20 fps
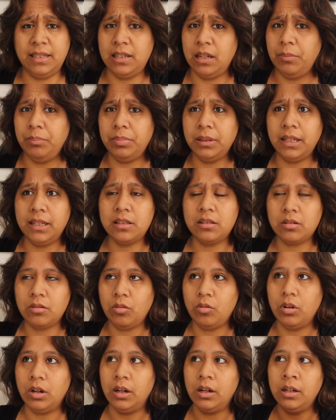templates
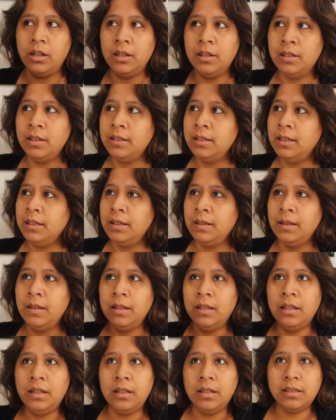or
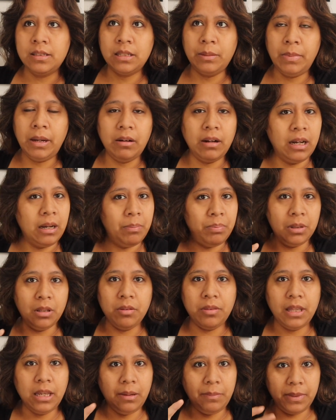somehow
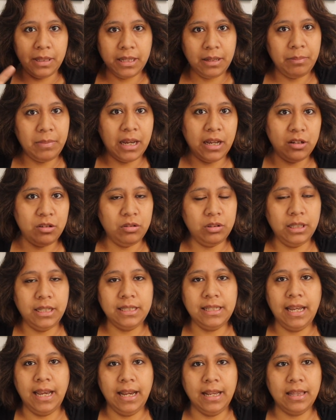upload them and then manually
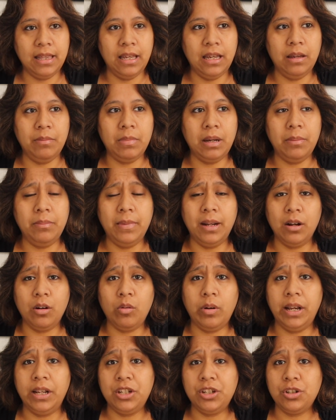tag them. I'm not
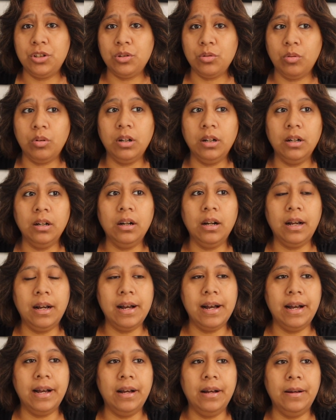quite sure.
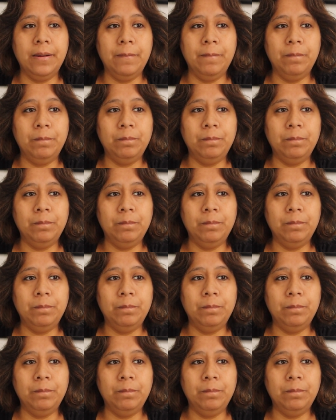I